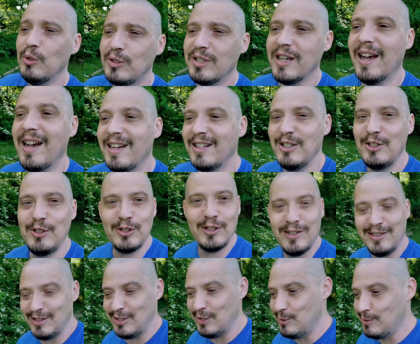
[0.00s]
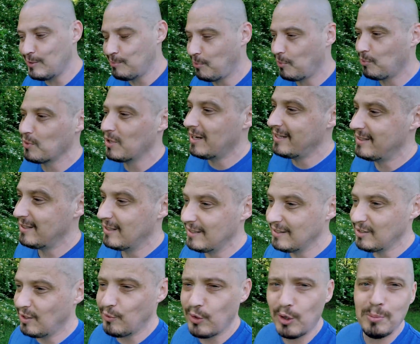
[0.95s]
those guys shouldn't use proprietary
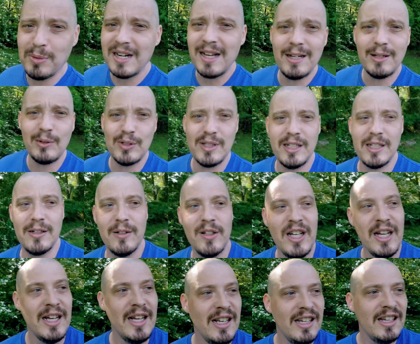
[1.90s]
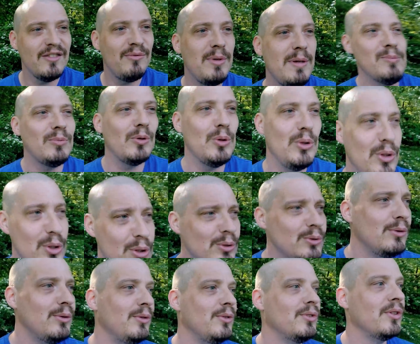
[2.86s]
software, but I don't care if people
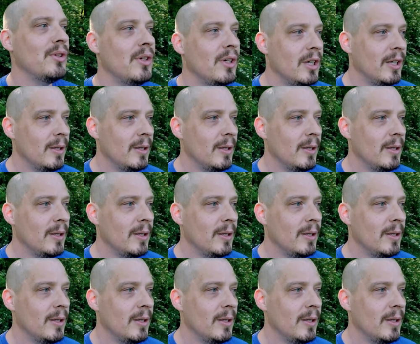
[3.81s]
use